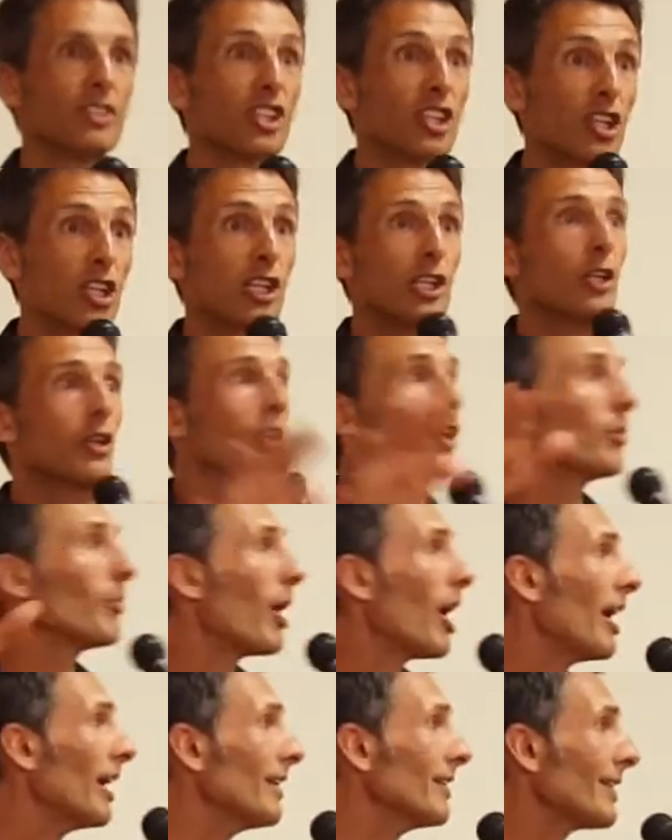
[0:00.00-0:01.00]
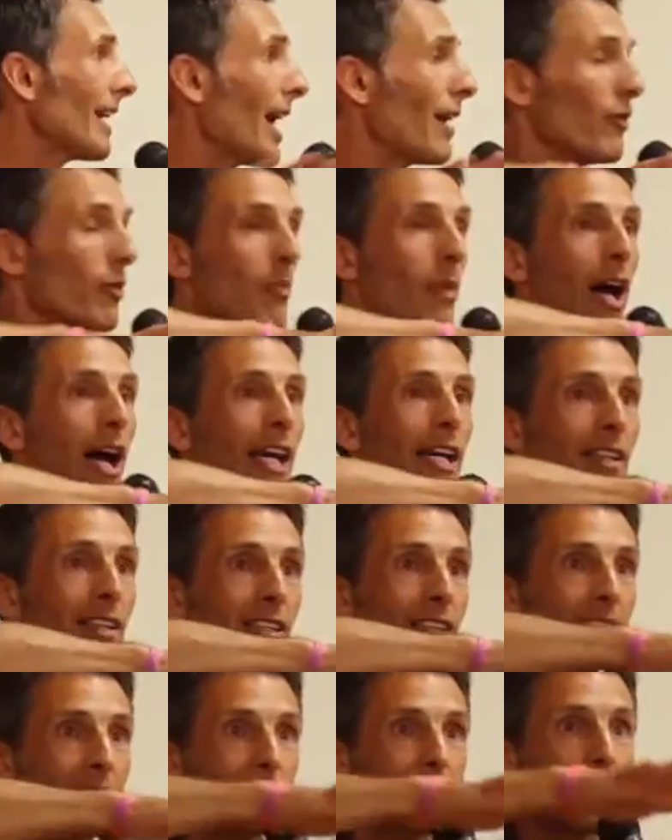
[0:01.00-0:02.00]
To clear your mind, to have a
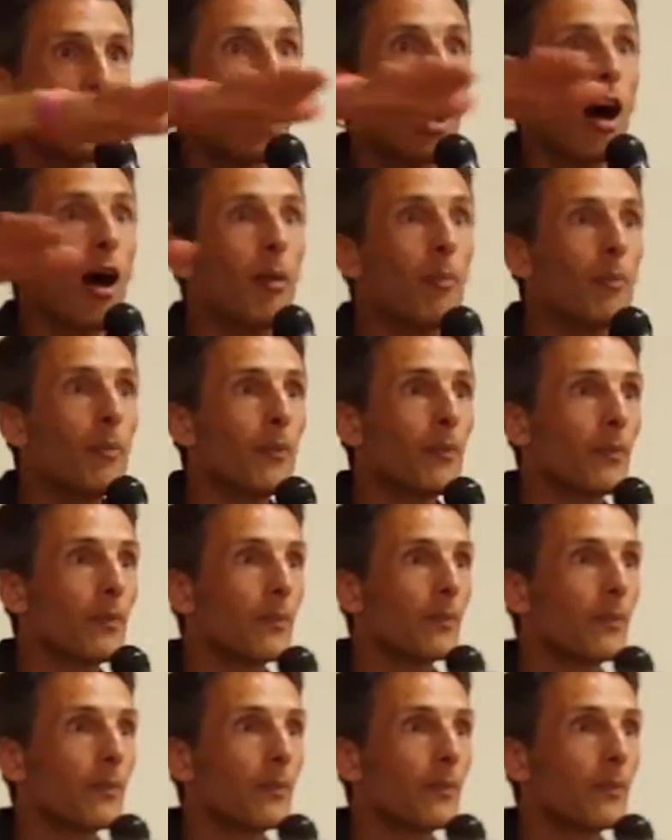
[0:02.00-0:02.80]
mind that's calm?